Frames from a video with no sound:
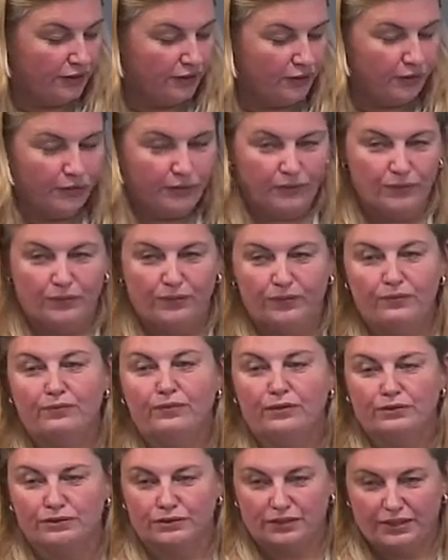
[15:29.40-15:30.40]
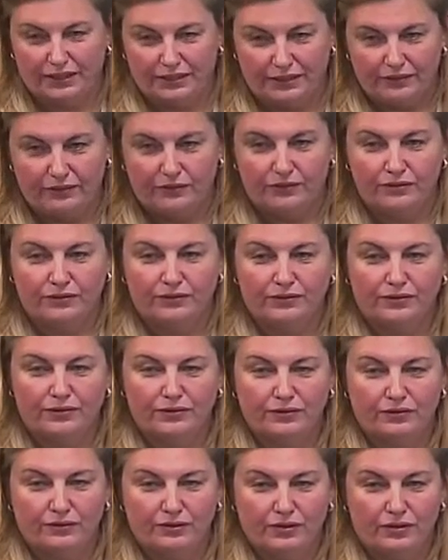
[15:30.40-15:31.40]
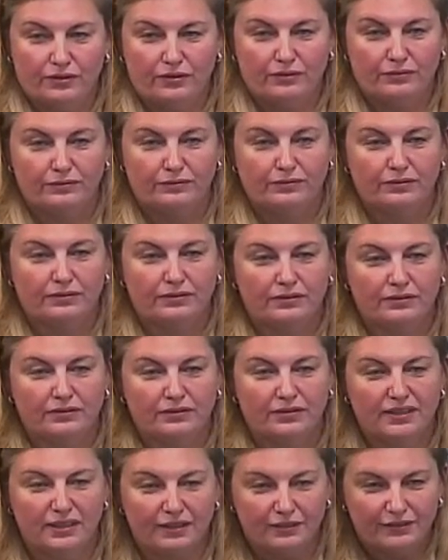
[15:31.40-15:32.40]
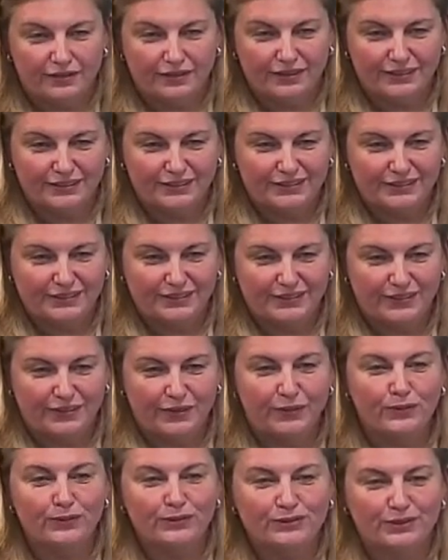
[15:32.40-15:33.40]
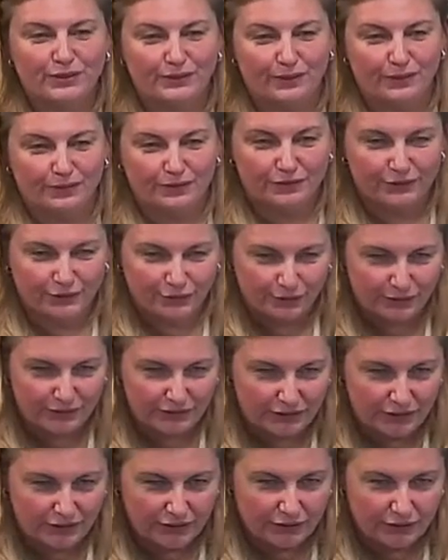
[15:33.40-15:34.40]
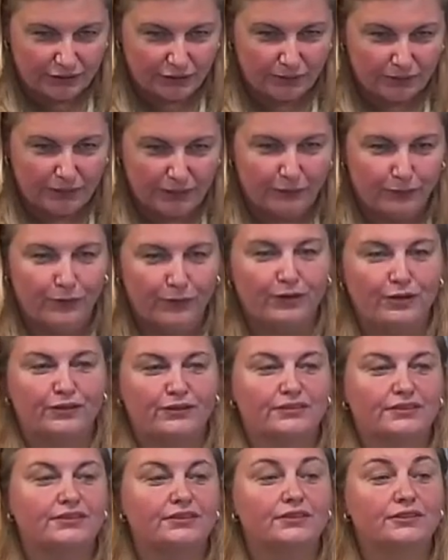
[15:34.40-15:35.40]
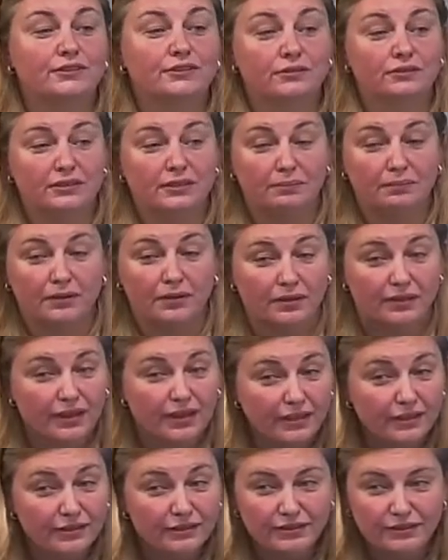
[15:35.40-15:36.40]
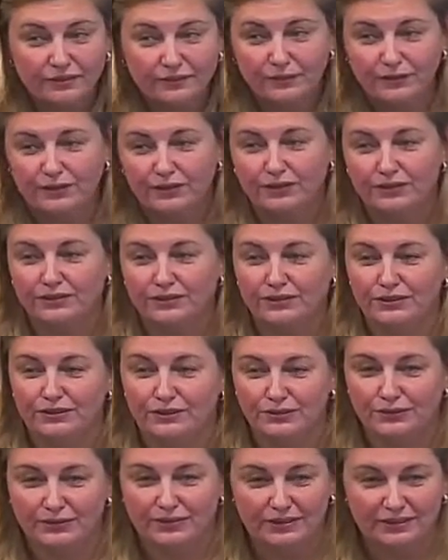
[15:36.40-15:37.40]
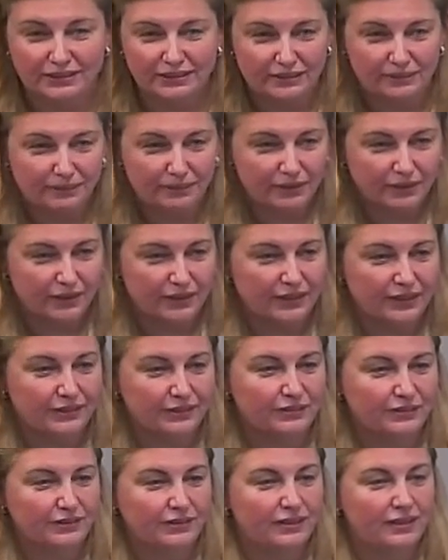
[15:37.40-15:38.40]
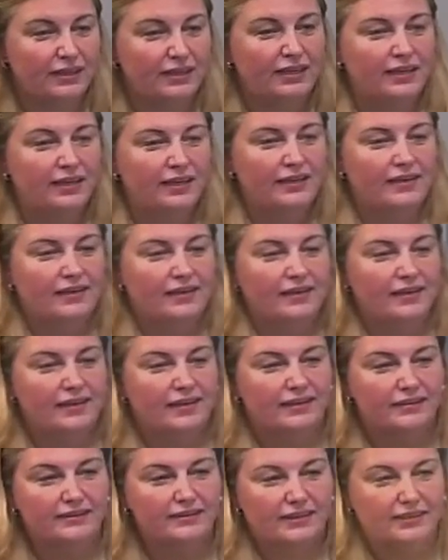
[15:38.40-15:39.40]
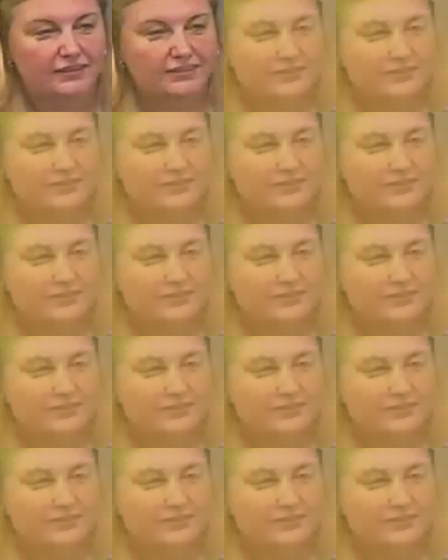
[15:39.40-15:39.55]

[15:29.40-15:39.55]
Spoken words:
or whilst you're getting on or off. Now, there's also lots of jurisdiction about what constitutes embarkation, what constitutes disembarkation, and